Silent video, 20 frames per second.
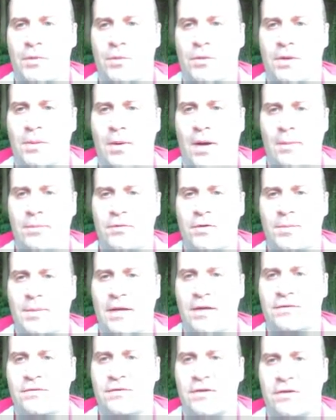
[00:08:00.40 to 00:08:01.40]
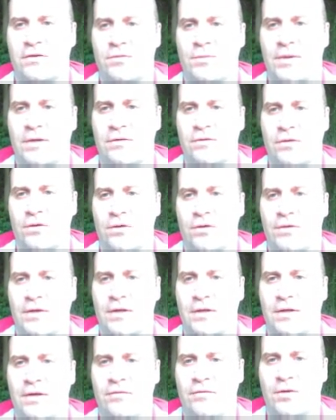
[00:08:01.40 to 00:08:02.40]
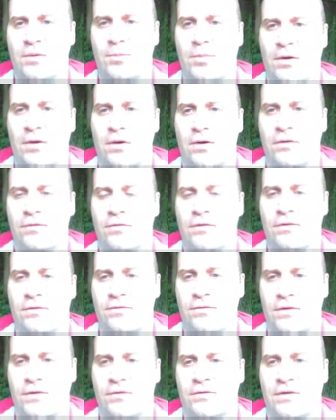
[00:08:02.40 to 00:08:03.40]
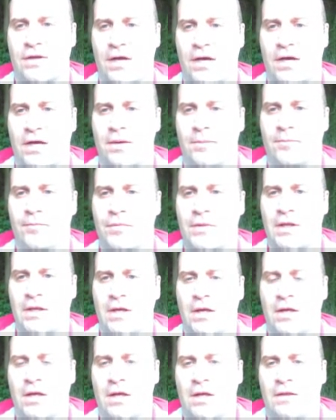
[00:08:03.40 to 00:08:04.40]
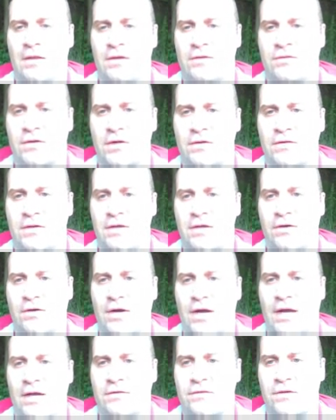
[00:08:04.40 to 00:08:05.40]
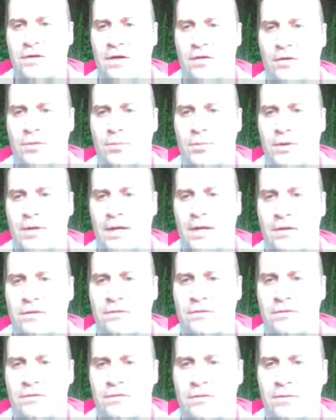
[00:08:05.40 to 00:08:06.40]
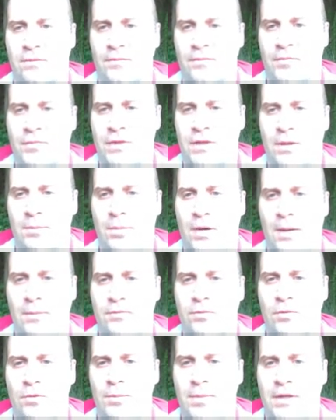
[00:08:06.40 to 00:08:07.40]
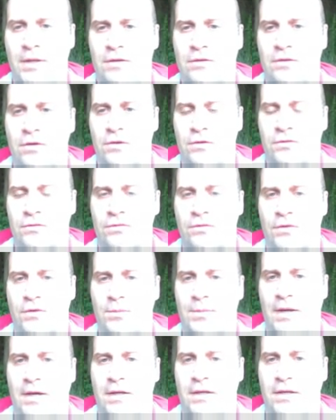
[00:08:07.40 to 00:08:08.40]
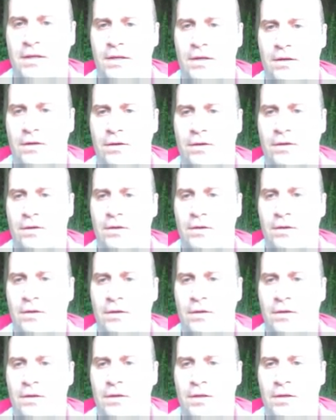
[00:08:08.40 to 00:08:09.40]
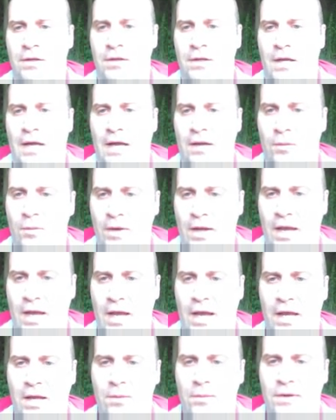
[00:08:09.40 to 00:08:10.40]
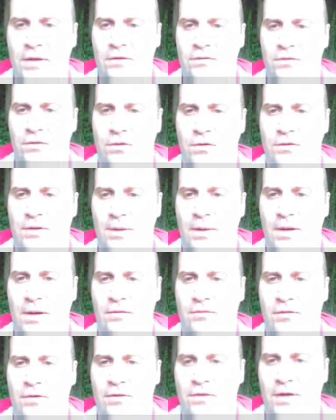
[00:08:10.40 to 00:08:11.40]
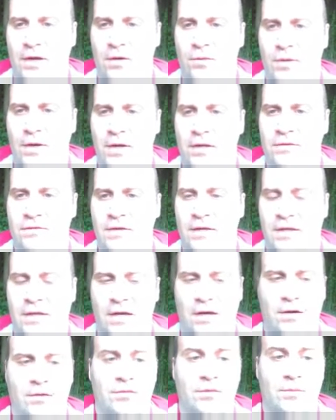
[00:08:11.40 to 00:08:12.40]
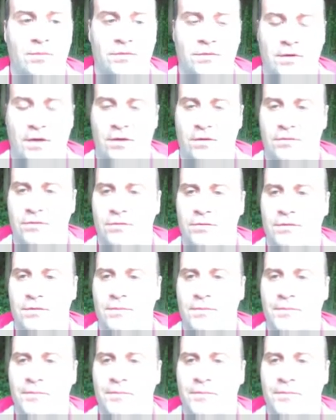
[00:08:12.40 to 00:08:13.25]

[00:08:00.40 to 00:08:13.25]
When the pups are about 6 weeks old, they leave their burrow for the first time. They start to eat grass and other plants. The pups won't be adults for about a year. At 8 weeks old, however, they are ready to take care of themselves.